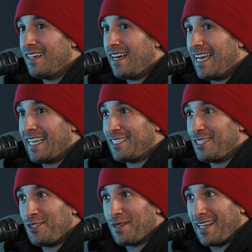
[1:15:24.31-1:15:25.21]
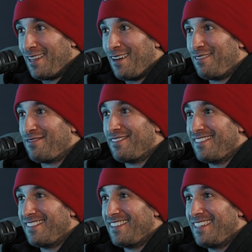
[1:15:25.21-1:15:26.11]
I get to do what I love.
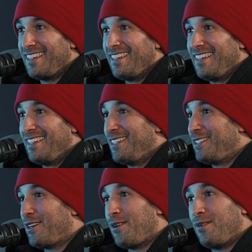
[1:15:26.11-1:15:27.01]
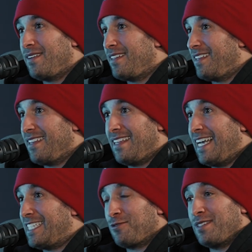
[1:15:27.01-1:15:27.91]
So
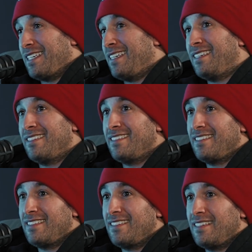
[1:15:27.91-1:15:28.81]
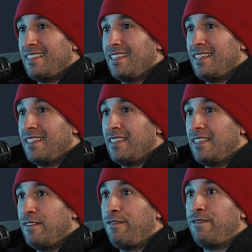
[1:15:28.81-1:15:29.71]
it's really
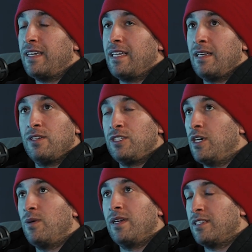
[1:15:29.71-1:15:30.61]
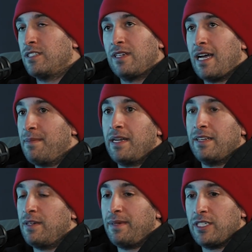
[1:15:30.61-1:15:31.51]
the Yoda. I'm not
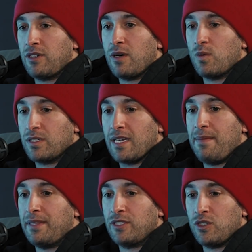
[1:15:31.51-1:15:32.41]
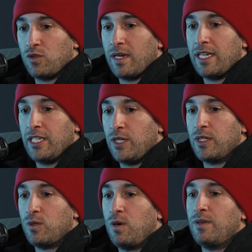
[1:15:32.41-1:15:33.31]
even a big Star Wars guy, but there's a great Yoda
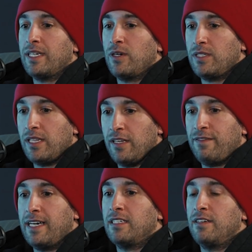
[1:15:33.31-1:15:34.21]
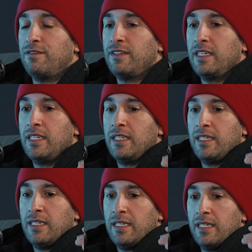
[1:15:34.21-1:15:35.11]
quote that goes to the effect of
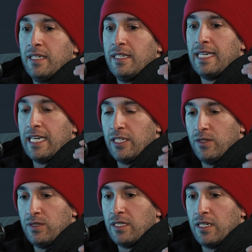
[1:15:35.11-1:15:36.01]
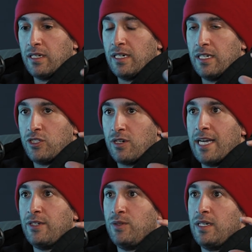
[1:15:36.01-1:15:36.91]
something
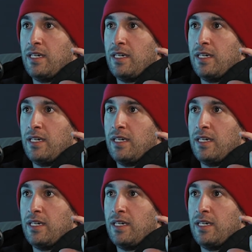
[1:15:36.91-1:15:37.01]
to